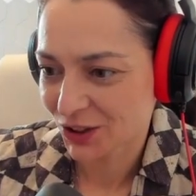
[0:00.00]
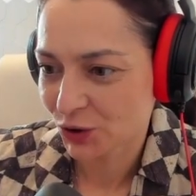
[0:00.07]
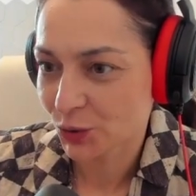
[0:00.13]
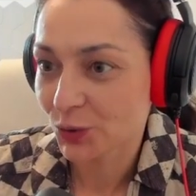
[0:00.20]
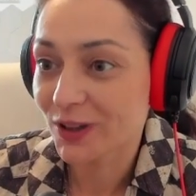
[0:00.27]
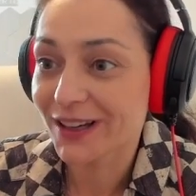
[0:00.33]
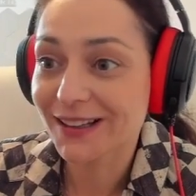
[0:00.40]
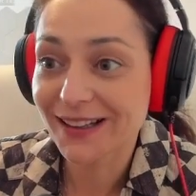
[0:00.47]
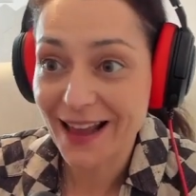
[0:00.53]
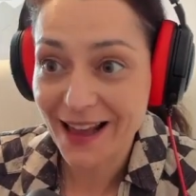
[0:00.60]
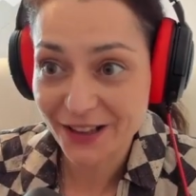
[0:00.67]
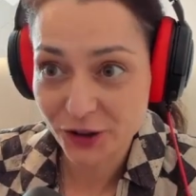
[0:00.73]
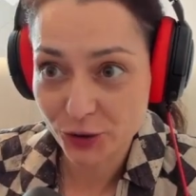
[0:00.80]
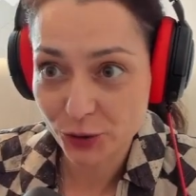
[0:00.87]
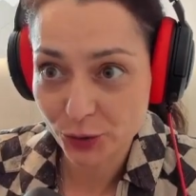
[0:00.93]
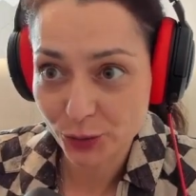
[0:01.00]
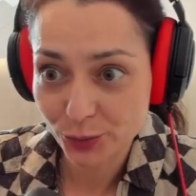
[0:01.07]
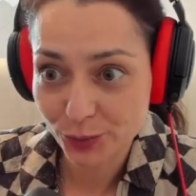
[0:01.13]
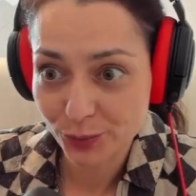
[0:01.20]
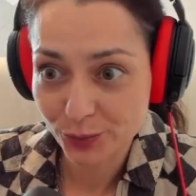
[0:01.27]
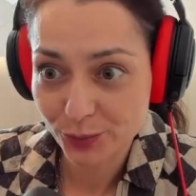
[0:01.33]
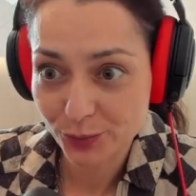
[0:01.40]
to the classroom.
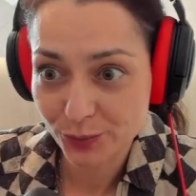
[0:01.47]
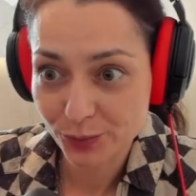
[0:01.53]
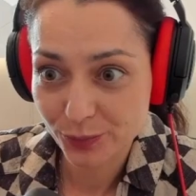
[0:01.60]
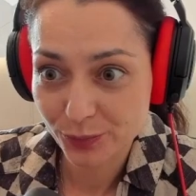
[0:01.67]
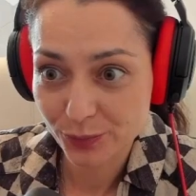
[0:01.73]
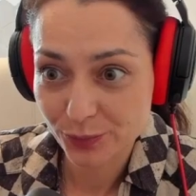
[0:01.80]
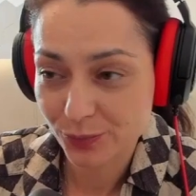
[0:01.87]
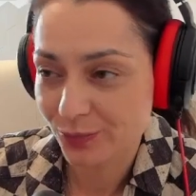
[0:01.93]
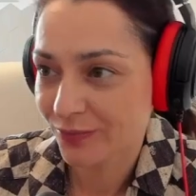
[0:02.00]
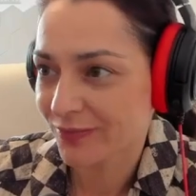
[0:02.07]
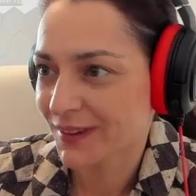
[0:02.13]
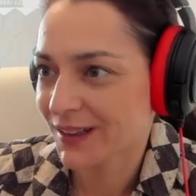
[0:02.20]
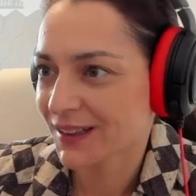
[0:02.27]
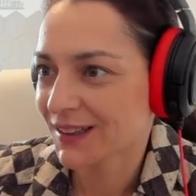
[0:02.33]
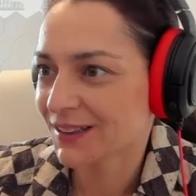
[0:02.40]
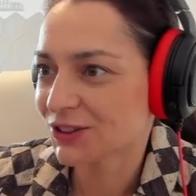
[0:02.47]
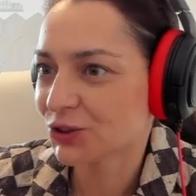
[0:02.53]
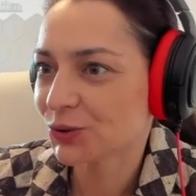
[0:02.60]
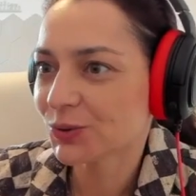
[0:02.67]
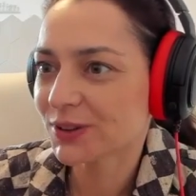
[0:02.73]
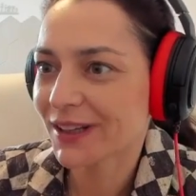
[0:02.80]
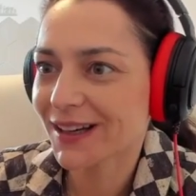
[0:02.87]

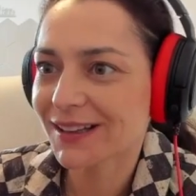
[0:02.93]
To the